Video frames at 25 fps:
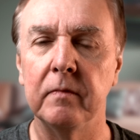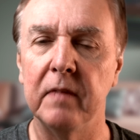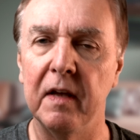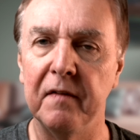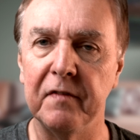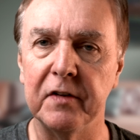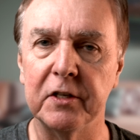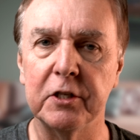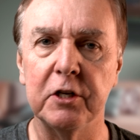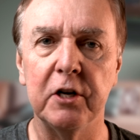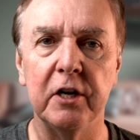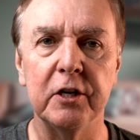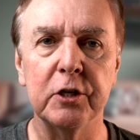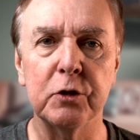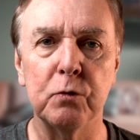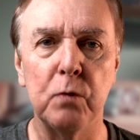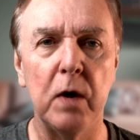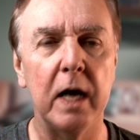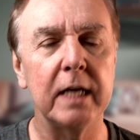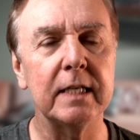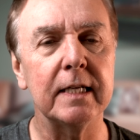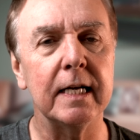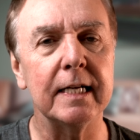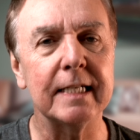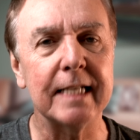If it turns
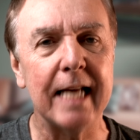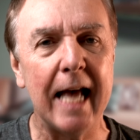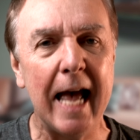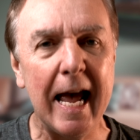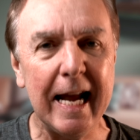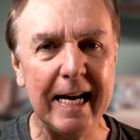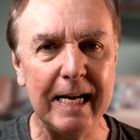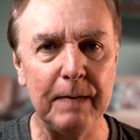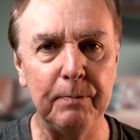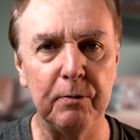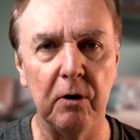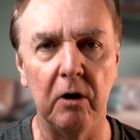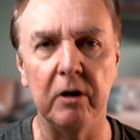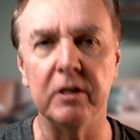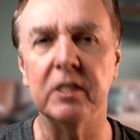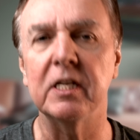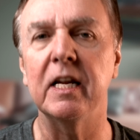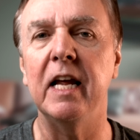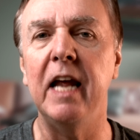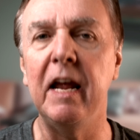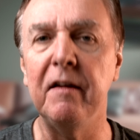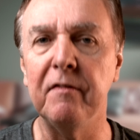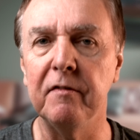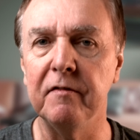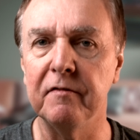red at any point,
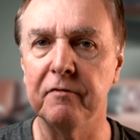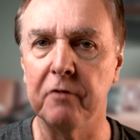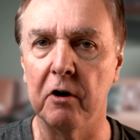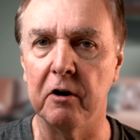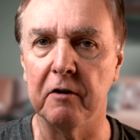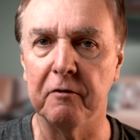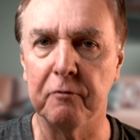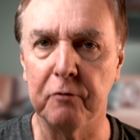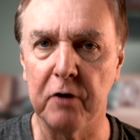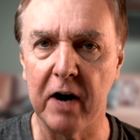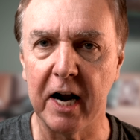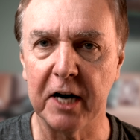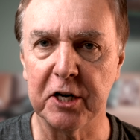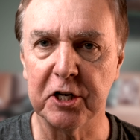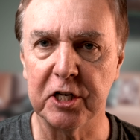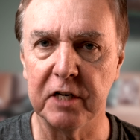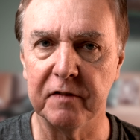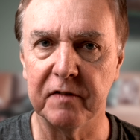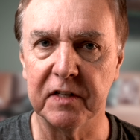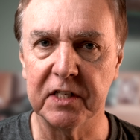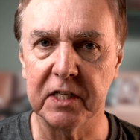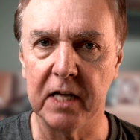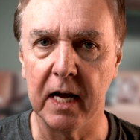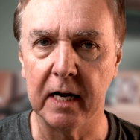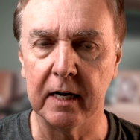even for a fraction
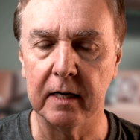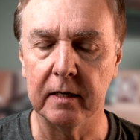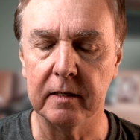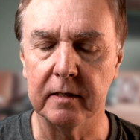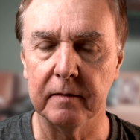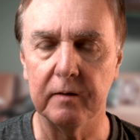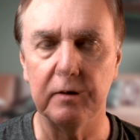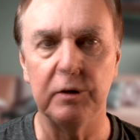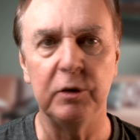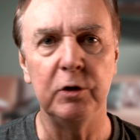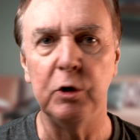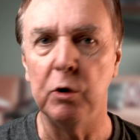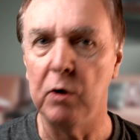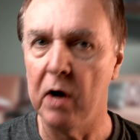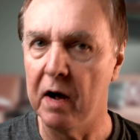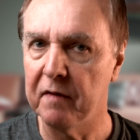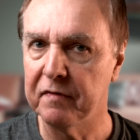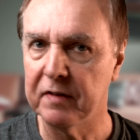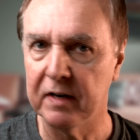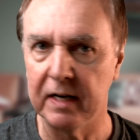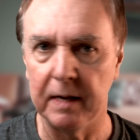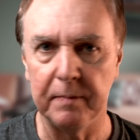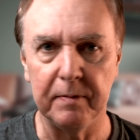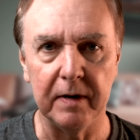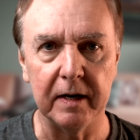of a second, you
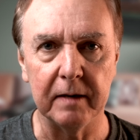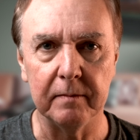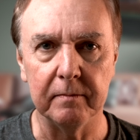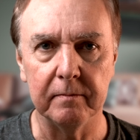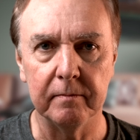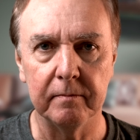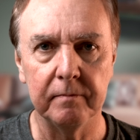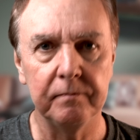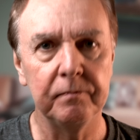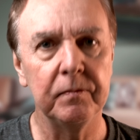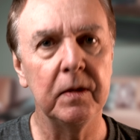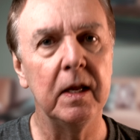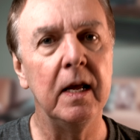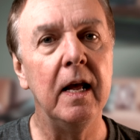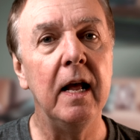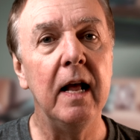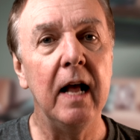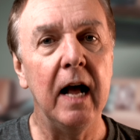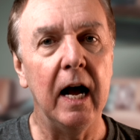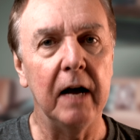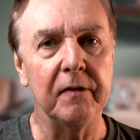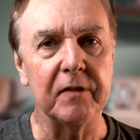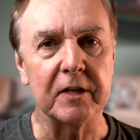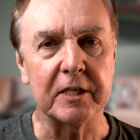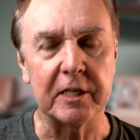have clipping.
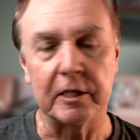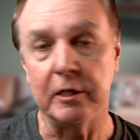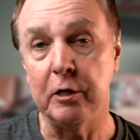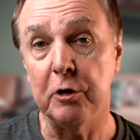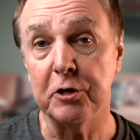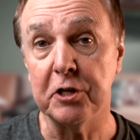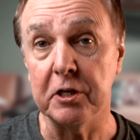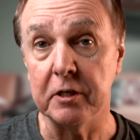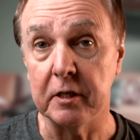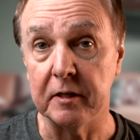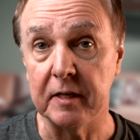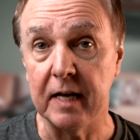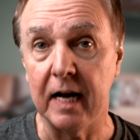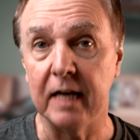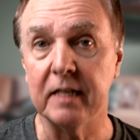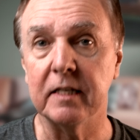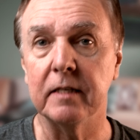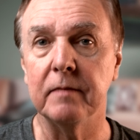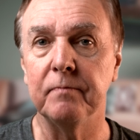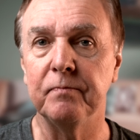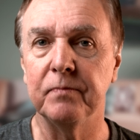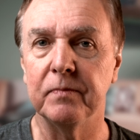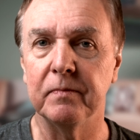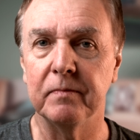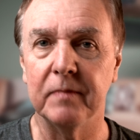And the solution to that
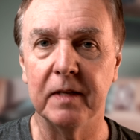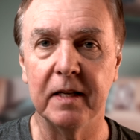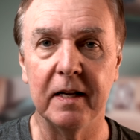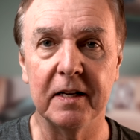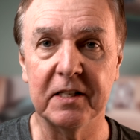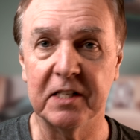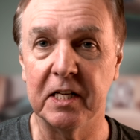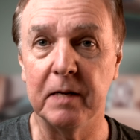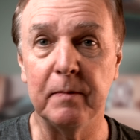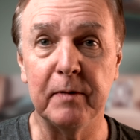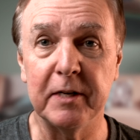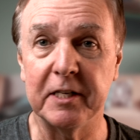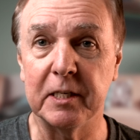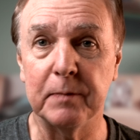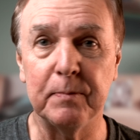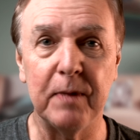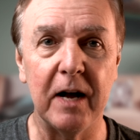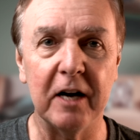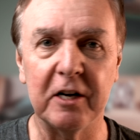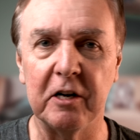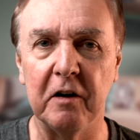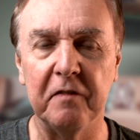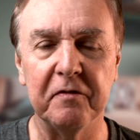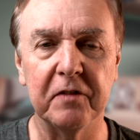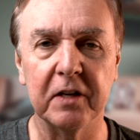is simply to
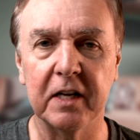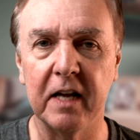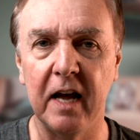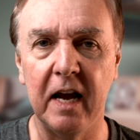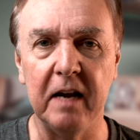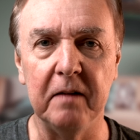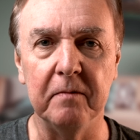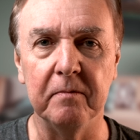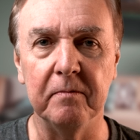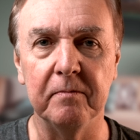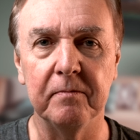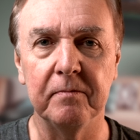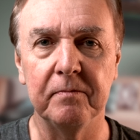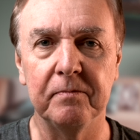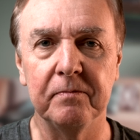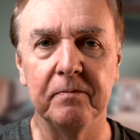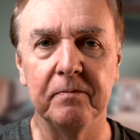back off the gain.